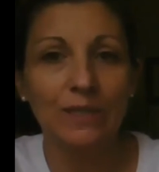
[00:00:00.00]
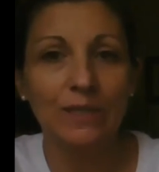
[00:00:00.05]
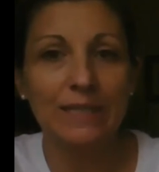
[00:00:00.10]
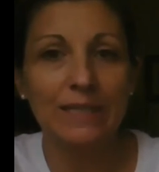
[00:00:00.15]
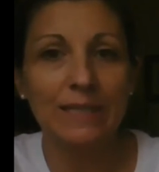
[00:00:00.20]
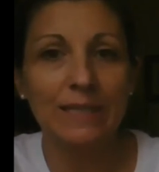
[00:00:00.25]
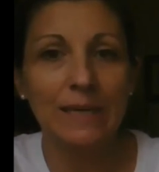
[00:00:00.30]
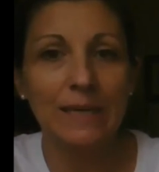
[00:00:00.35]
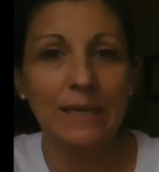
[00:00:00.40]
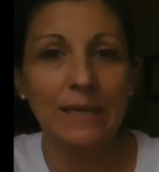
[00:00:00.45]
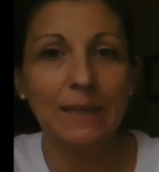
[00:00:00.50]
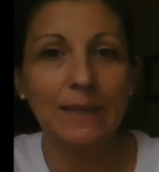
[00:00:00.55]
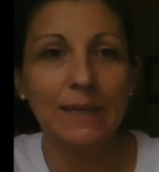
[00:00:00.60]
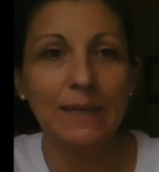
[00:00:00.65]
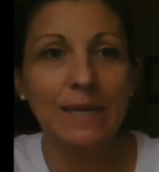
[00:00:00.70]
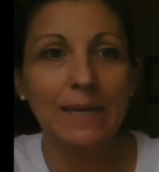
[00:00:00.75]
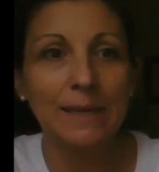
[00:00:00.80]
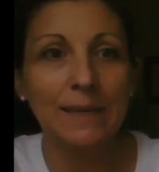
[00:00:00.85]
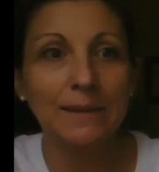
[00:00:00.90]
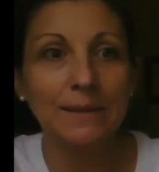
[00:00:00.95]

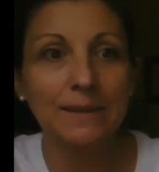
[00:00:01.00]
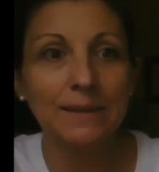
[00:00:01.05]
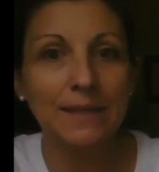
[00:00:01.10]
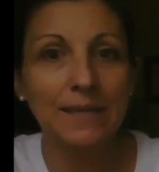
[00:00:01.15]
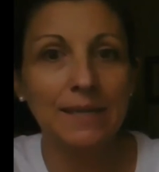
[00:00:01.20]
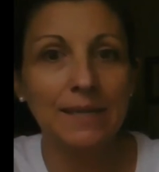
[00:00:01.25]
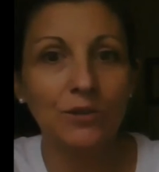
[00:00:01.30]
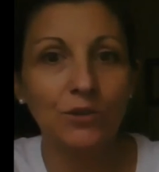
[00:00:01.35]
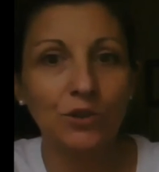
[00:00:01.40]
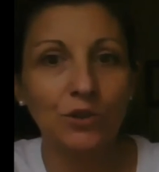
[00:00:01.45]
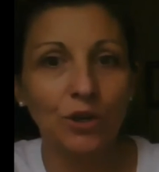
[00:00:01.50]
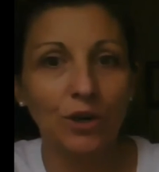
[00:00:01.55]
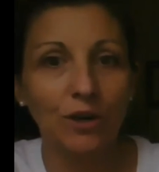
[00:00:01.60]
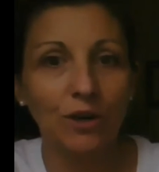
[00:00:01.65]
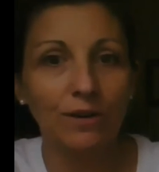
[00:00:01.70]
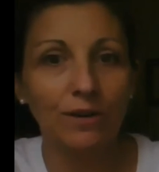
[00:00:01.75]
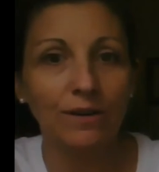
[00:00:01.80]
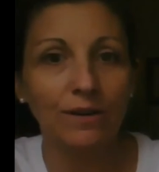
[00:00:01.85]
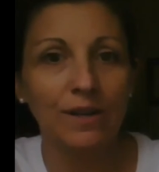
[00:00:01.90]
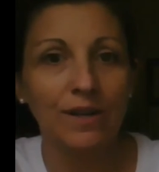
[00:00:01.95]
Stealing
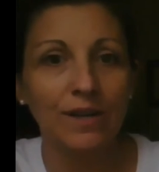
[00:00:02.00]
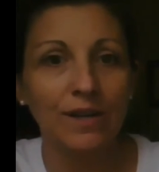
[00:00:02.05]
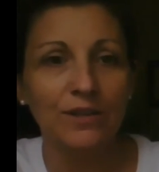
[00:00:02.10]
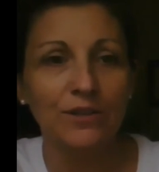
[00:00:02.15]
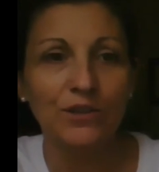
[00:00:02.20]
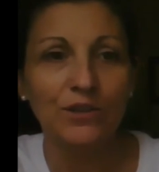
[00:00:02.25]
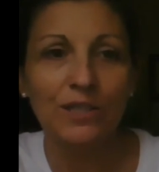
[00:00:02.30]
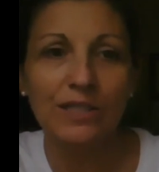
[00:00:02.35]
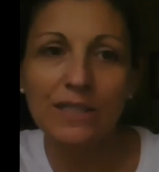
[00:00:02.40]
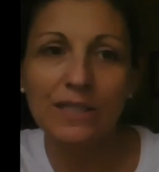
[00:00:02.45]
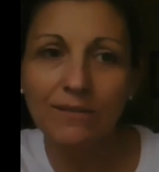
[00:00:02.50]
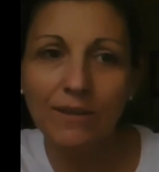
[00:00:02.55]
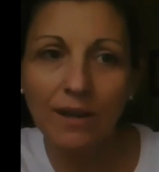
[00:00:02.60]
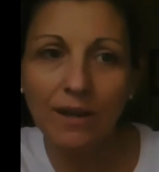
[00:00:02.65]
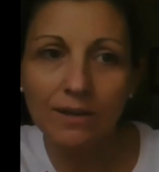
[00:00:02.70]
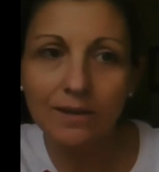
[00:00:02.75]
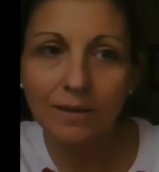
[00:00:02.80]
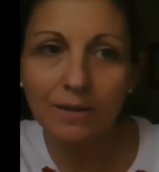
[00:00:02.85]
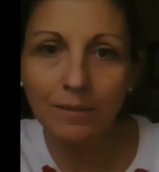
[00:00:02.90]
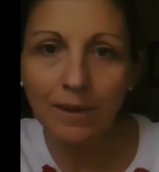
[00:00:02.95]
Teacher. She's even
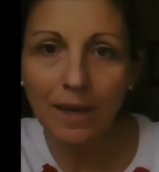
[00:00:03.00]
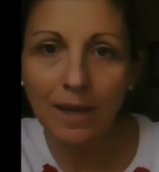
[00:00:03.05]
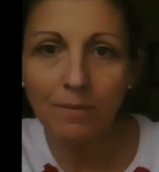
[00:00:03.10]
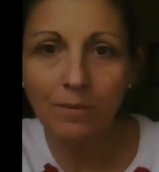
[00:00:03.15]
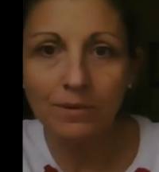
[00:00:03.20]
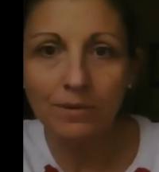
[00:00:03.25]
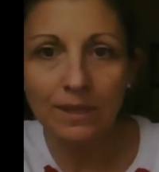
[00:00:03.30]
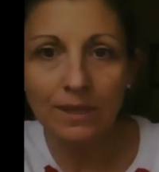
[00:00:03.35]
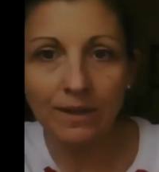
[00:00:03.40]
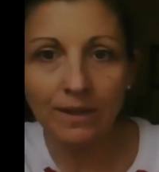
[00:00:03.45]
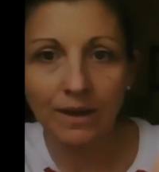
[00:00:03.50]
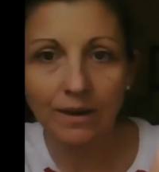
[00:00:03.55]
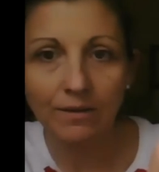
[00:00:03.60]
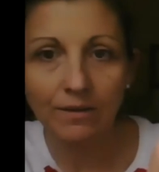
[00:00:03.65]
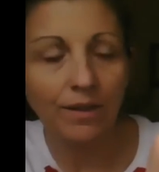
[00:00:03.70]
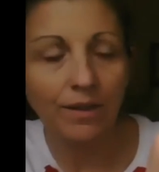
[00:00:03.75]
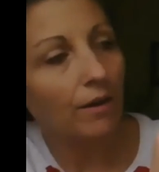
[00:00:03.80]
got some labels in here,